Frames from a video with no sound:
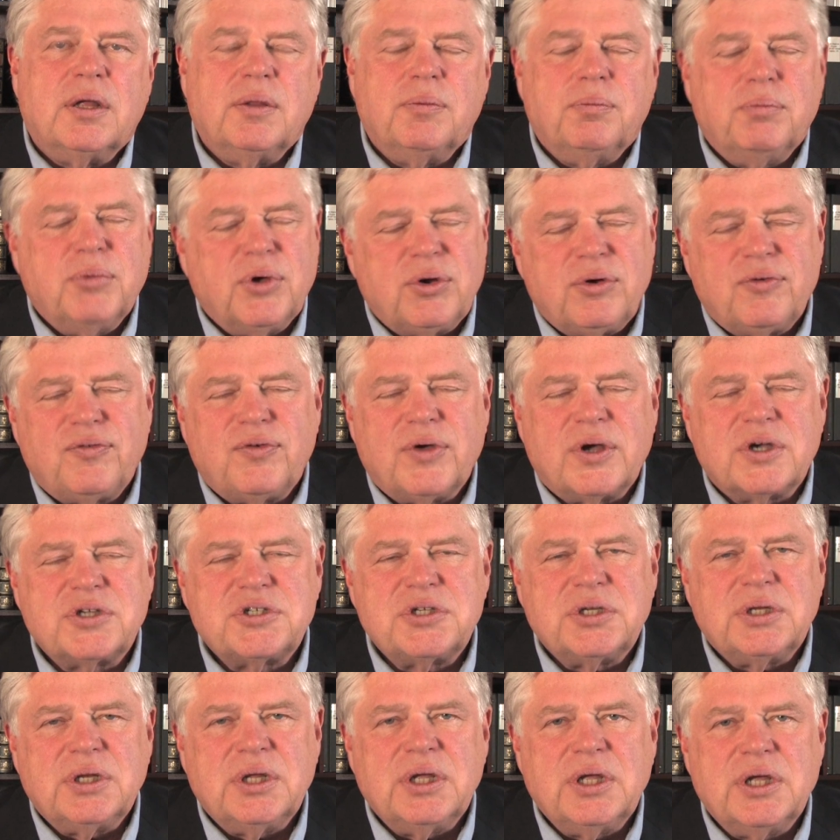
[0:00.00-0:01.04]
Motor
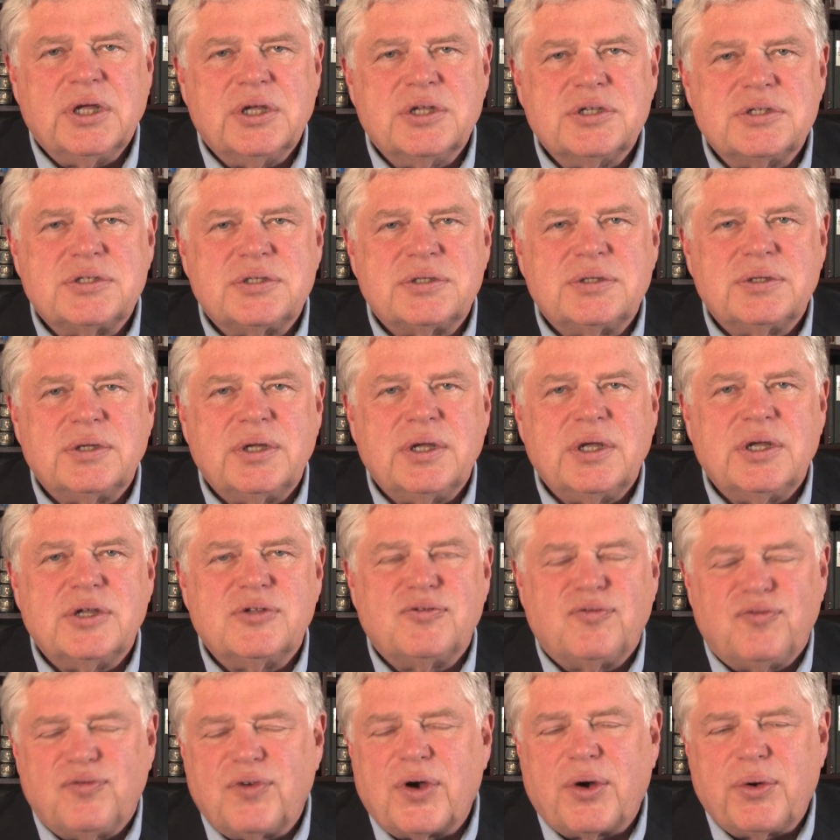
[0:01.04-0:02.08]
function is
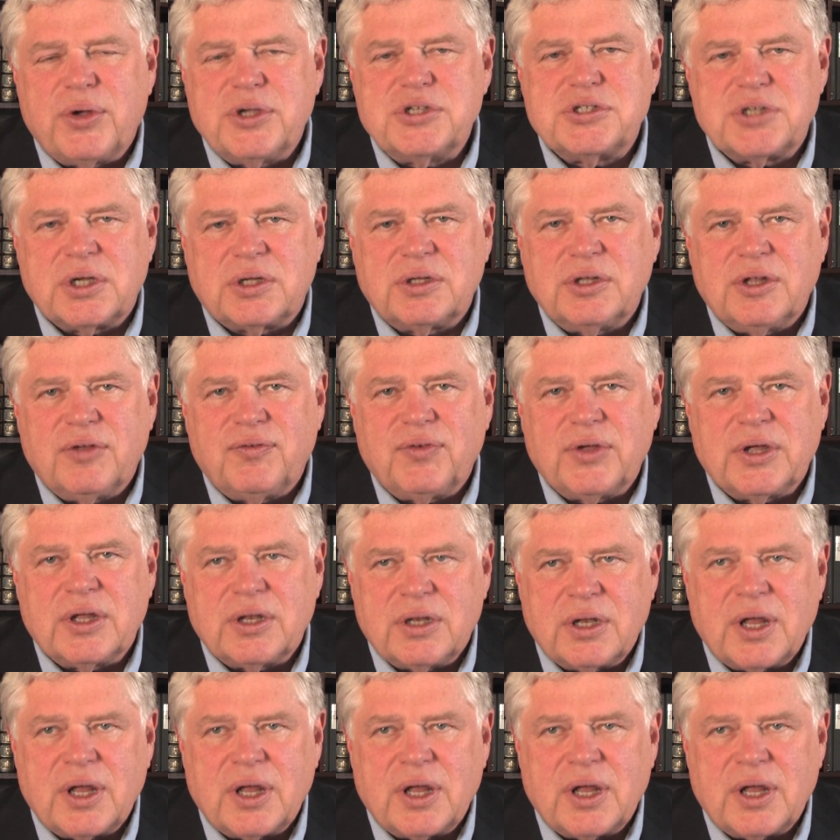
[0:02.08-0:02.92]
very significant,